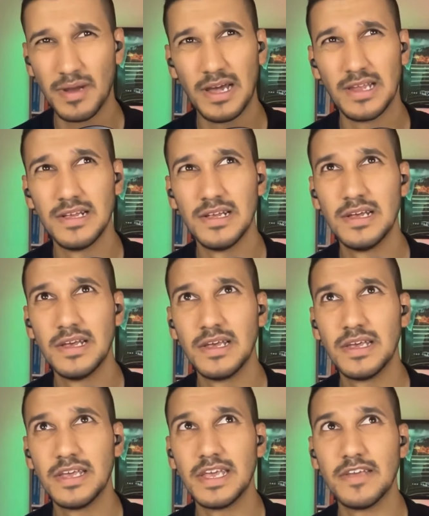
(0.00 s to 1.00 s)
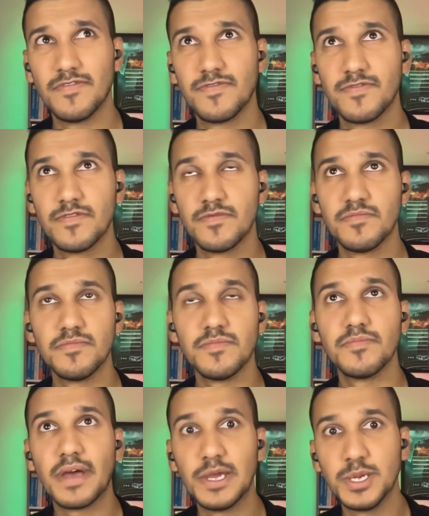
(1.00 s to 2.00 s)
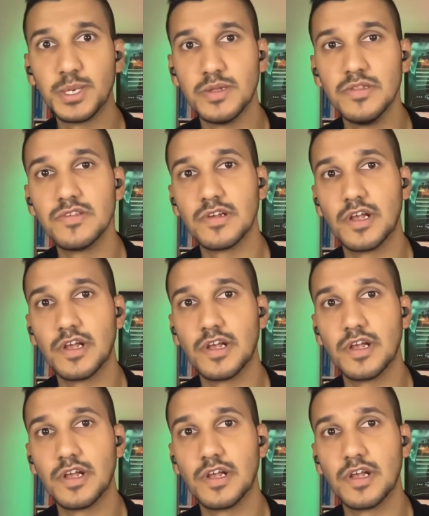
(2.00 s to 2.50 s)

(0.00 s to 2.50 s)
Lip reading: But if patients